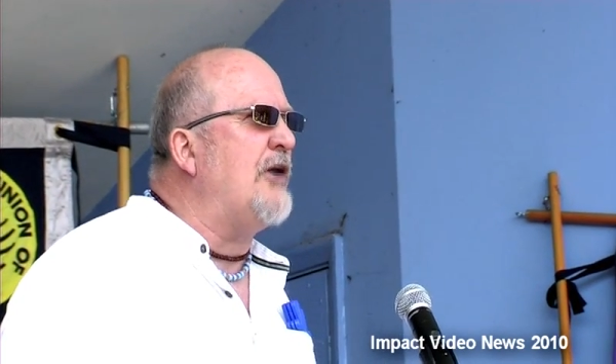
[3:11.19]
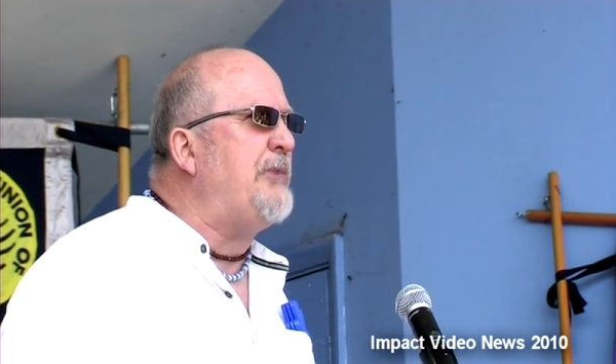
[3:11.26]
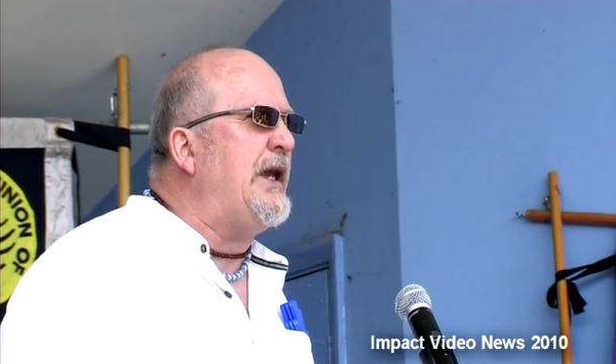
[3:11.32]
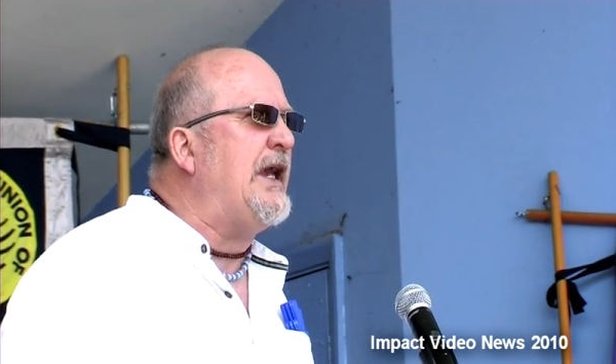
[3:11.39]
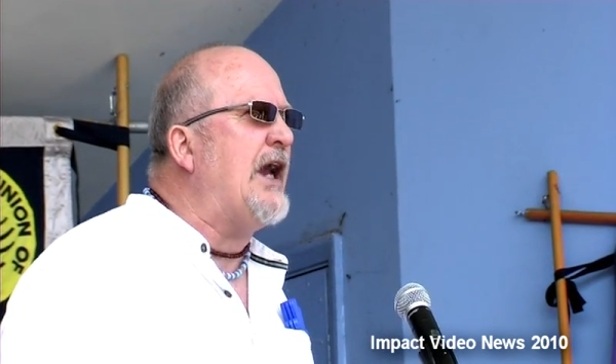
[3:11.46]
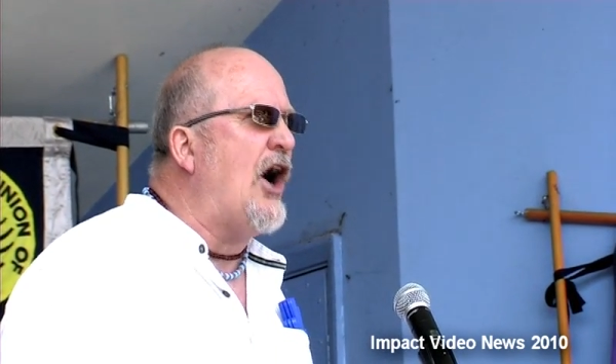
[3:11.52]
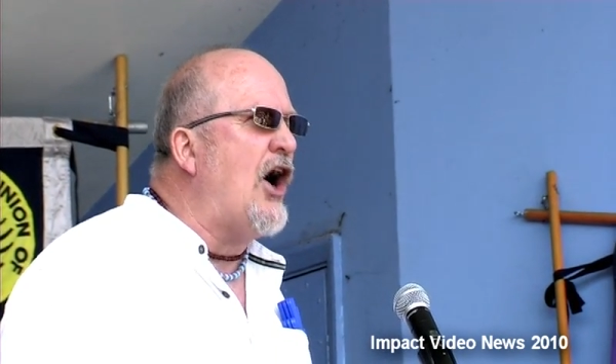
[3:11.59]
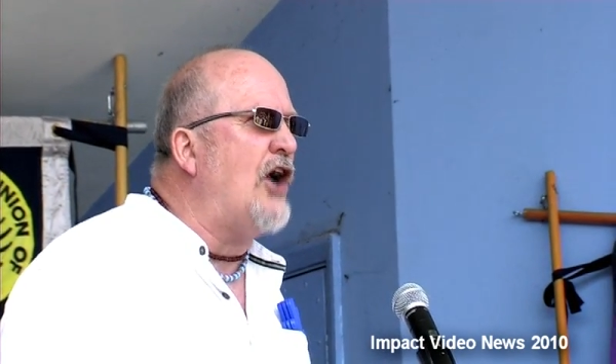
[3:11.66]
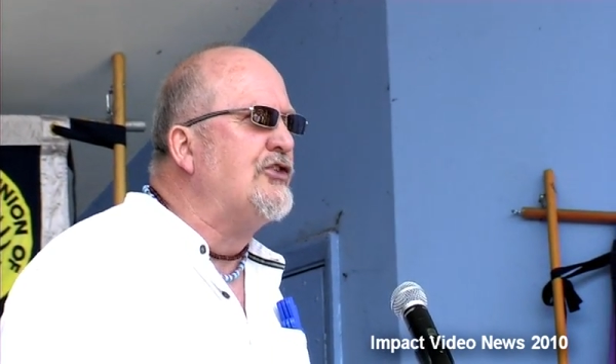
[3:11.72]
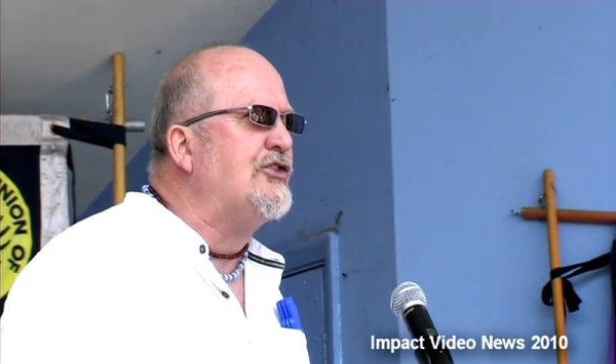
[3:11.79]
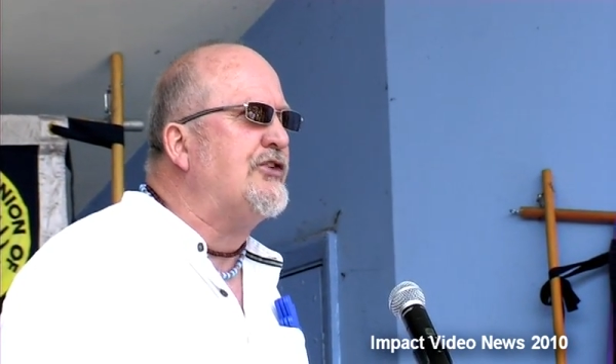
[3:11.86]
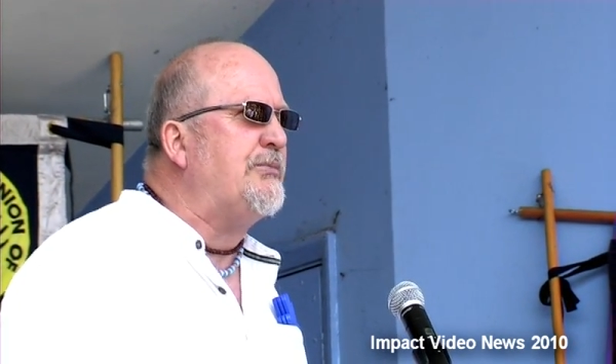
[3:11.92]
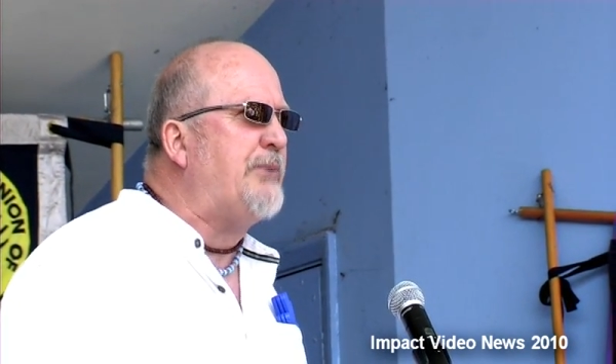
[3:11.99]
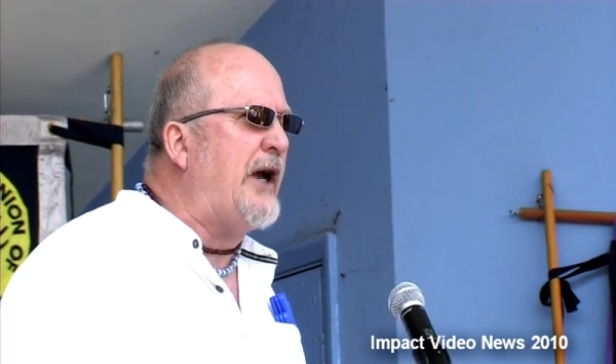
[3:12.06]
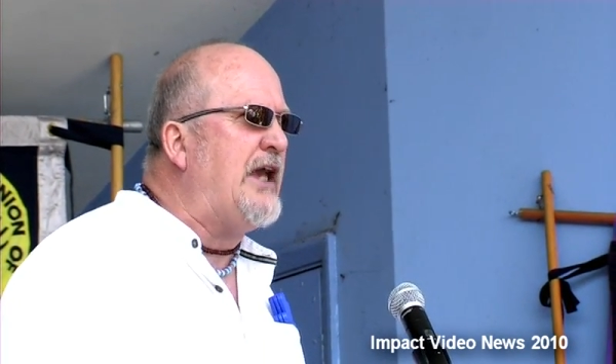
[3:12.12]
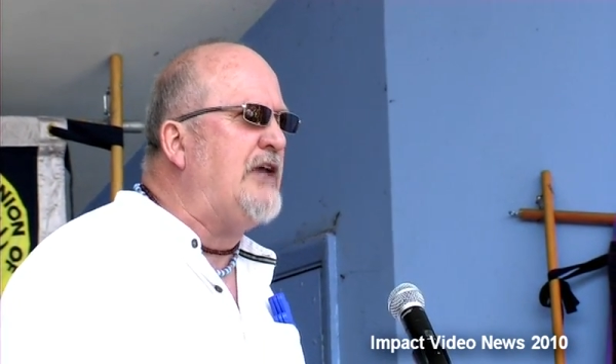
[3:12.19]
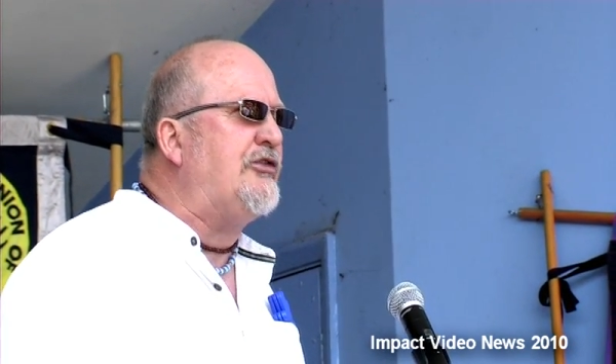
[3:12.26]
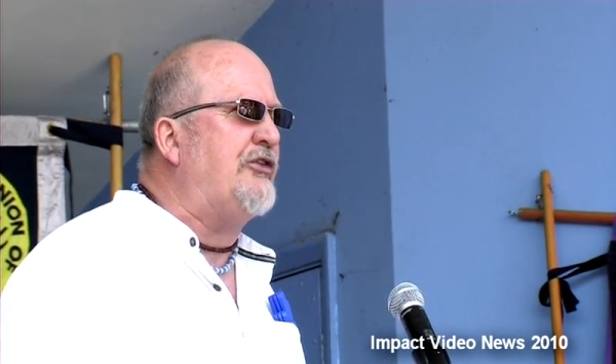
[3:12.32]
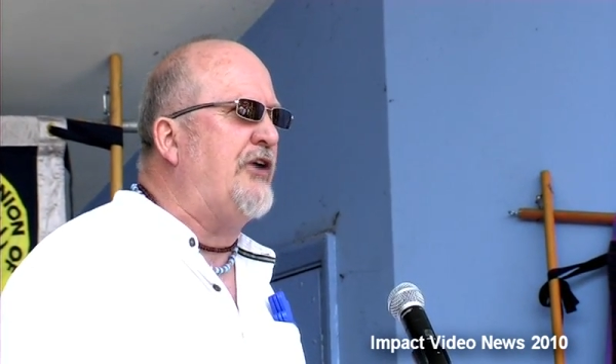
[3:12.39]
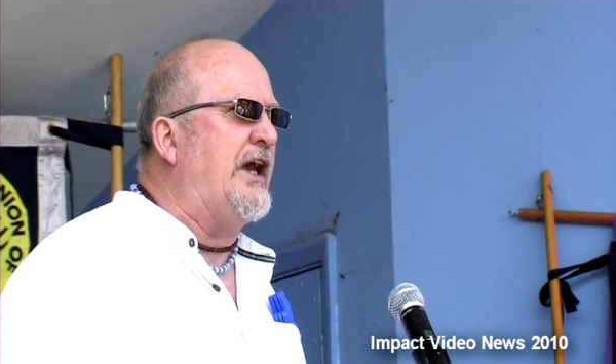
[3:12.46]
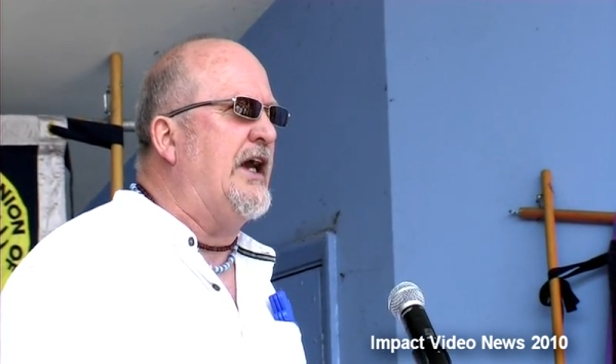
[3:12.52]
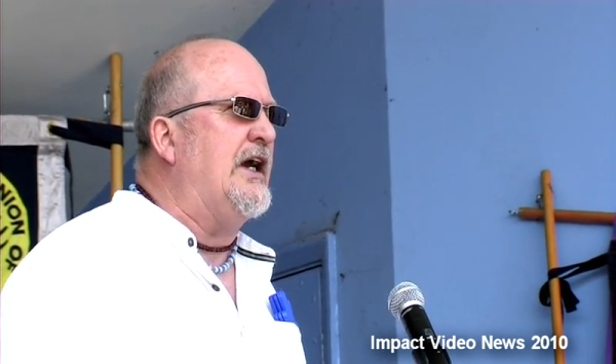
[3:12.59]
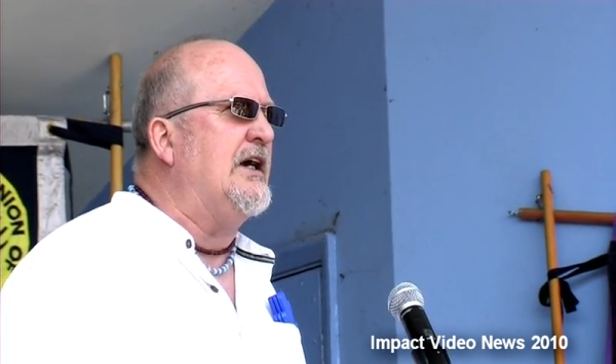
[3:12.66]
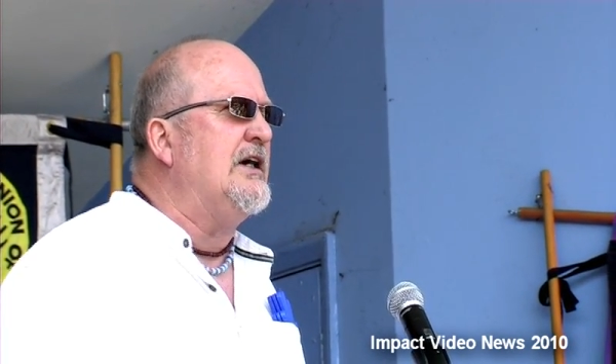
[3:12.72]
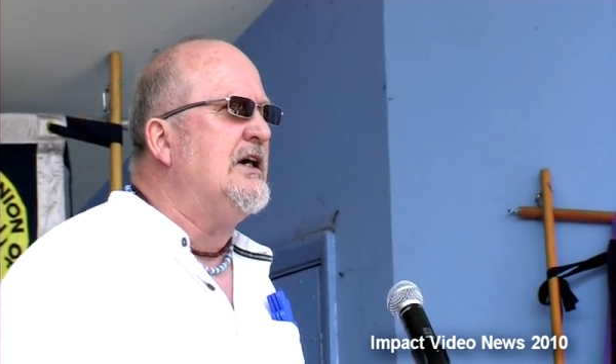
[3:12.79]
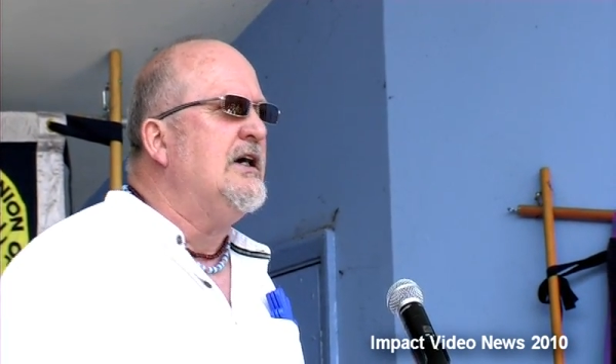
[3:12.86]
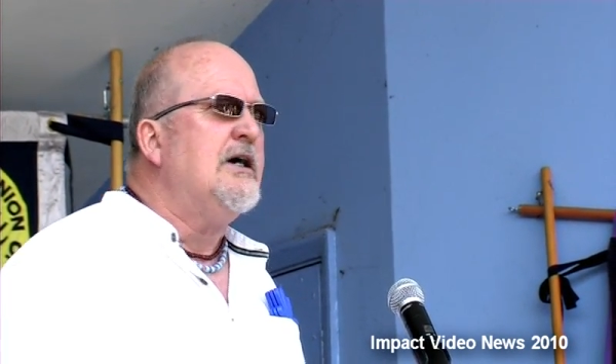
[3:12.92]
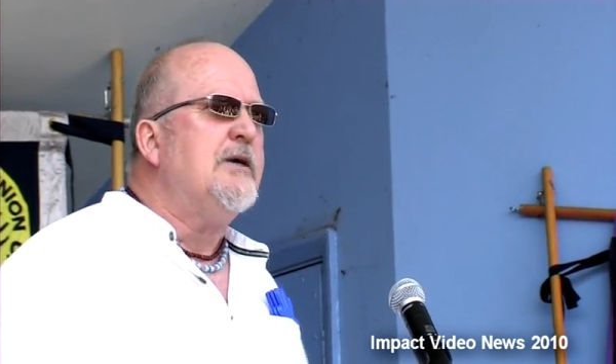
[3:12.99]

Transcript: are being asked to pay for it.